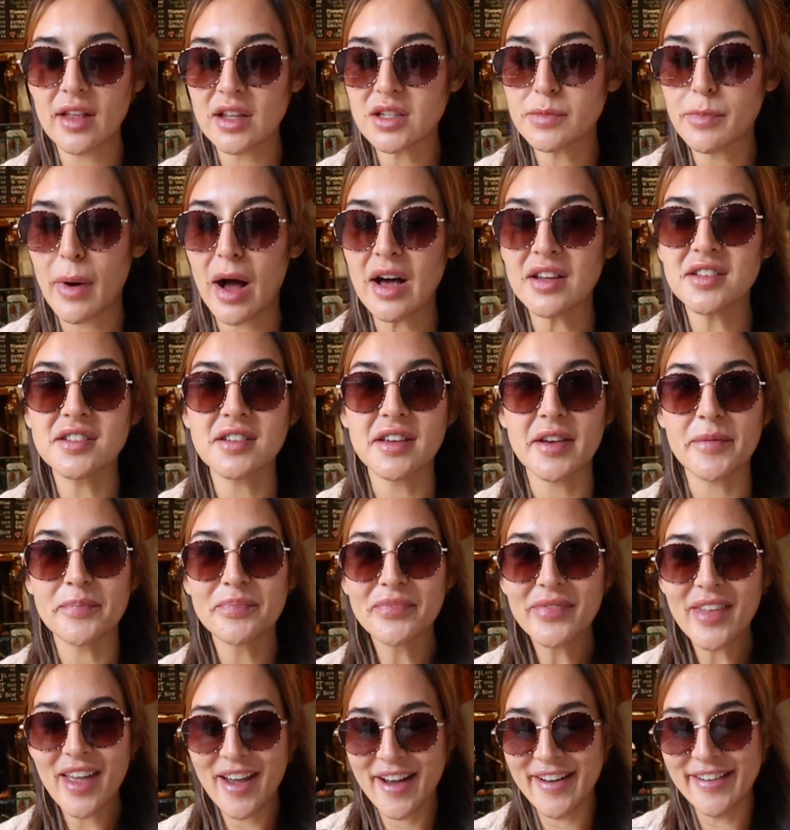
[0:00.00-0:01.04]
that's parsley.
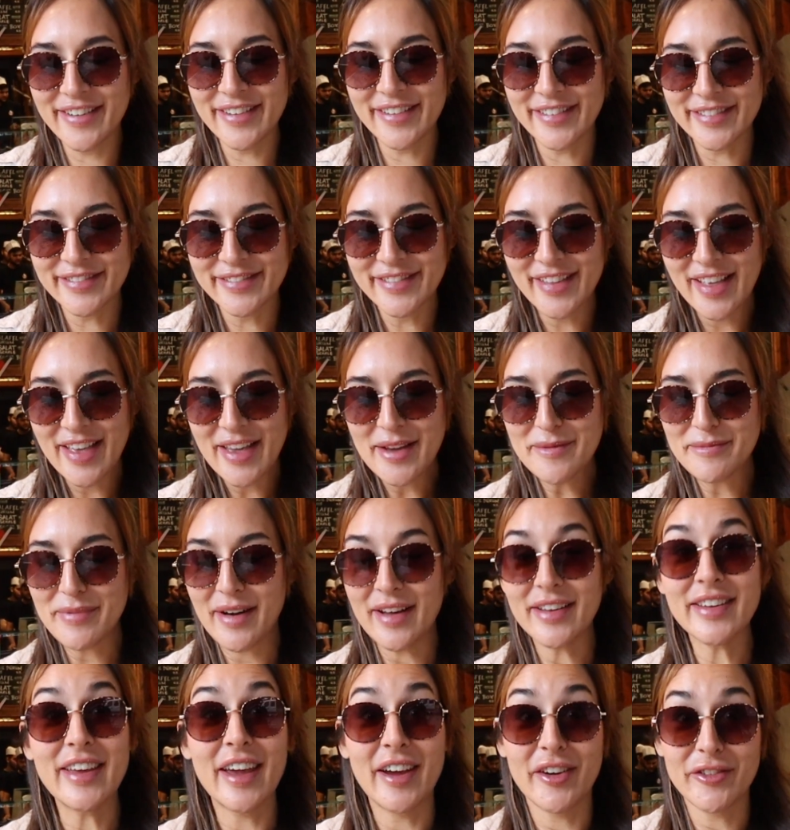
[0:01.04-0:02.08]

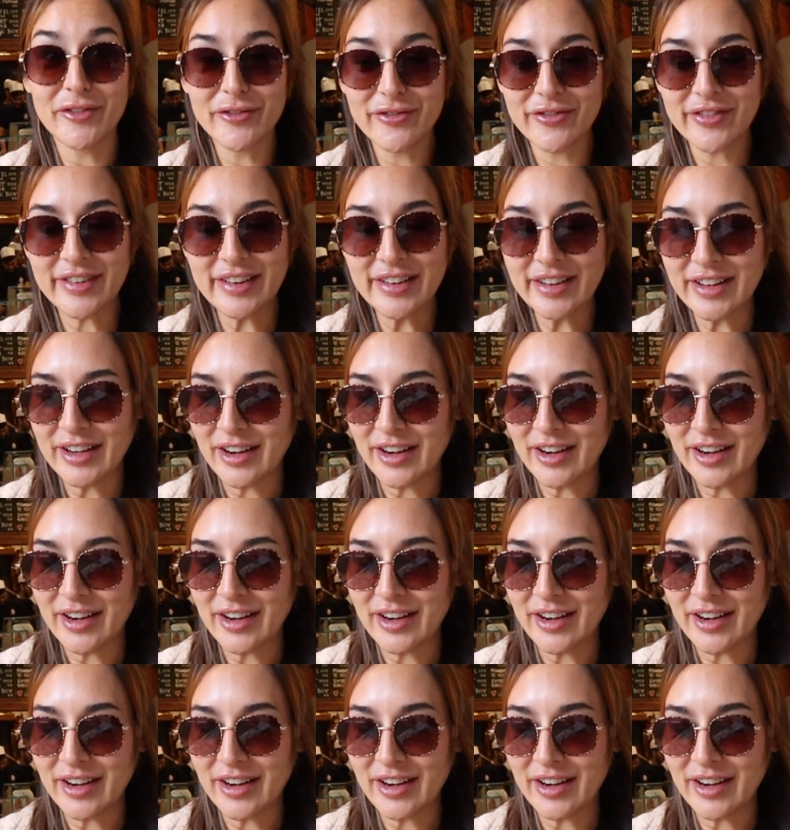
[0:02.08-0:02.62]
But yeah, really